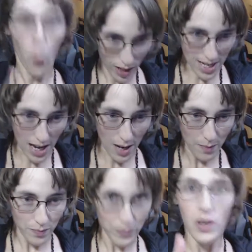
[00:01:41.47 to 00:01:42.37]
What is that?
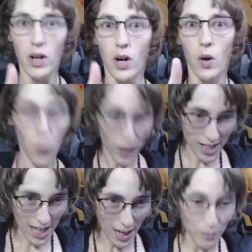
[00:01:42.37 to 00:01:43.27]
What
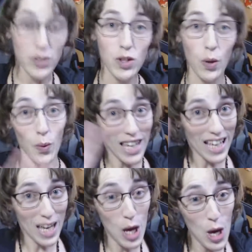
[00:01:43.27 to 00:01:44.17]
is that? So
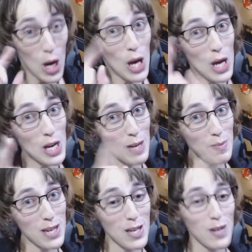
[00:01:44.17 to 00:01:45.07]
it
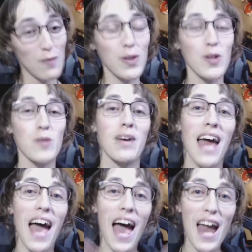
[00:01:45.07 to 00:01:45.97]
keeps getting confused. But
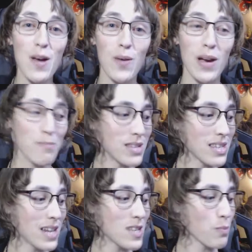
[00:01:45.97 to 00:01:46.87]
anyway,
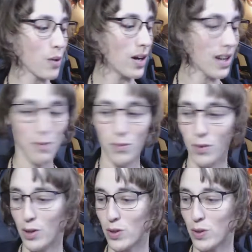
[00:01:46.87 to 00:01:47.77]
besides the point, I'm
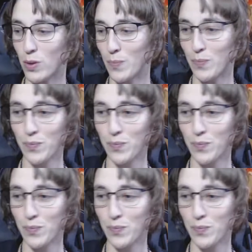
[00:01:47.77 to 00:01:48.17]
going to